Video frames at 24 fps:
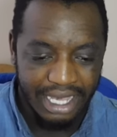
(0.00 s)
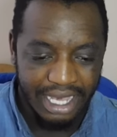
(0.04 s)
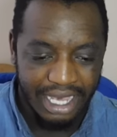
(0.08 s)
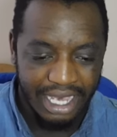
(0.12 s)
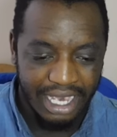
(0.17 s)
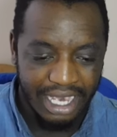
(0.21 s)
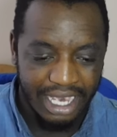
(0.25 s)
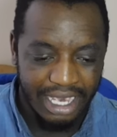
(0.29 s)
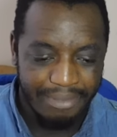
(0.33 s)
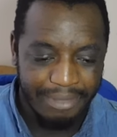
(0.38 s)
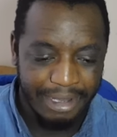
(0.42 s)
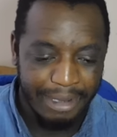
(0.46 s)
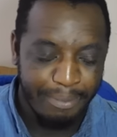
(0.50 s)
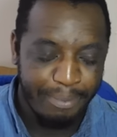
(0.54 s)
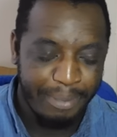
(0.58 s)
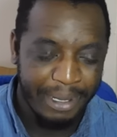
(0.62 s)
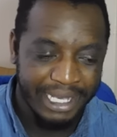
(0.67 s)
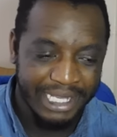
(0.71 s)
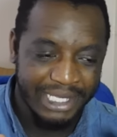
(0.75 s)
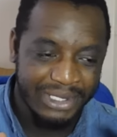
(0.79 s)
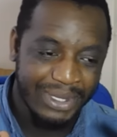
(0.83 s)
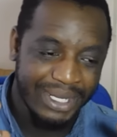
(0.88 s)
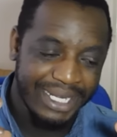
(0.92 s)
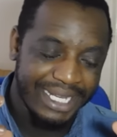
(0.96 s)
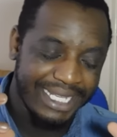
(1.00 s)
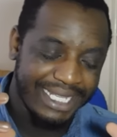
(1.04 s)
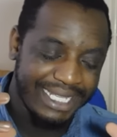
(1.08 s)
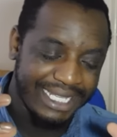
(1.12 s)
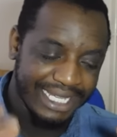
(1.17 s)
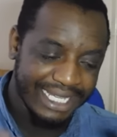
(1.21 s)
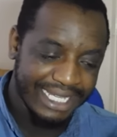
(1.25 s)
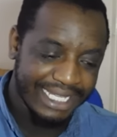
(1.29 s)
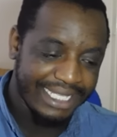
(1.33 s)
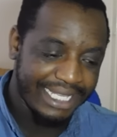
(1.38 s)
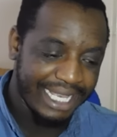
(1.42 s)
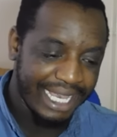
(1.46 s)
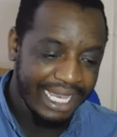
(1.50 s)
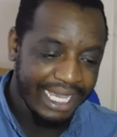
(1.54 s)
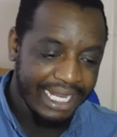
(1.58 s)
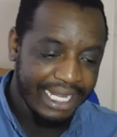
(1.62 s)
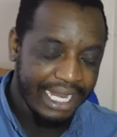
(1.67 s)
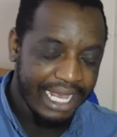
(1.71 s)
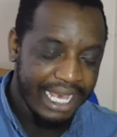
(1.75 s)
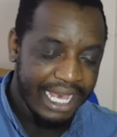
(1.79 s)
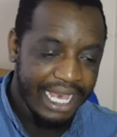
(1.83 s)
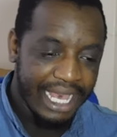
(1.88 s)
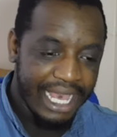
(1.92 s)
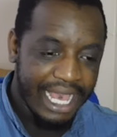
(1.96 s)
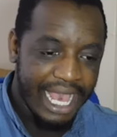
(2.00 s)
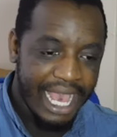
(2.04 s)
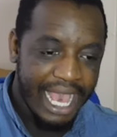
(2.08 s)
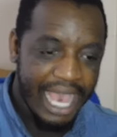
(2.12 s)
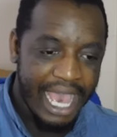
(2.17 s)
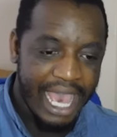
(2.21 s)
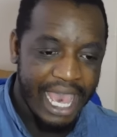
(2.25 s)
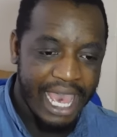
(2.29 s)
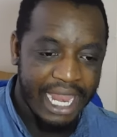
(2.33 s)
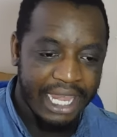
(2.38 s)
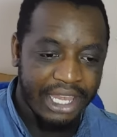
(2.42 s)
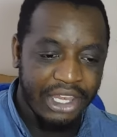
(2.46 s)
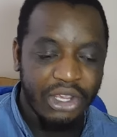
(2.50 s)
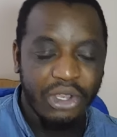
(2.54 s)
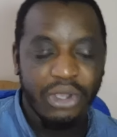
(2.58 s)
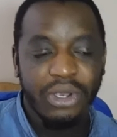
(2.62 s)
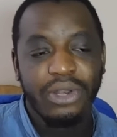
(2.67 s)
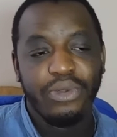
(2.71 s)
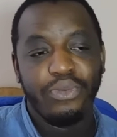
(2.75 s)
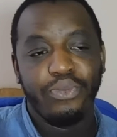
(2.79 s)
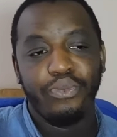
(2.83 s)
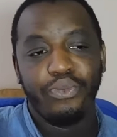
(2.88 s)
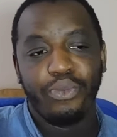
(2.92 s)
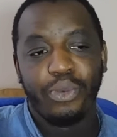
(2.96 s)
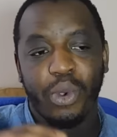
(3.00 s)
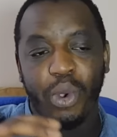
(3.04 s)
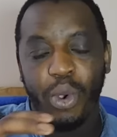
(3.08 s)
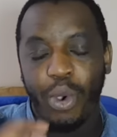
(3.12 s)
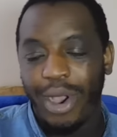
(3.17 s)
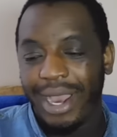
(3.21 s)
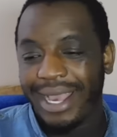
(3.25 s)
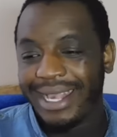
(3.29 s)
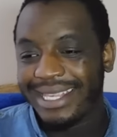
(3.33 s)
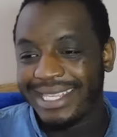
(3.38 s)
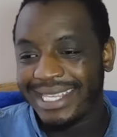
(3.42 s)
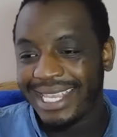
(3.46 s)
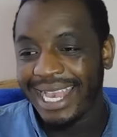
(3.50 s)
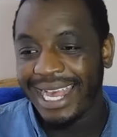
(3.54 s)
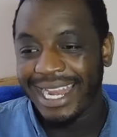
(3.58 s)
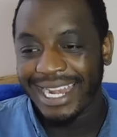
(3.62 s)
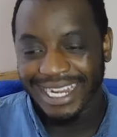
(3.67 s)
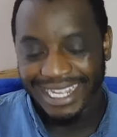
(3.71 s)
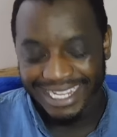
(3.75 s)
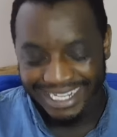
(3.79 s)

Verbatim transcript: in PES 2016, and you couldn't quite tell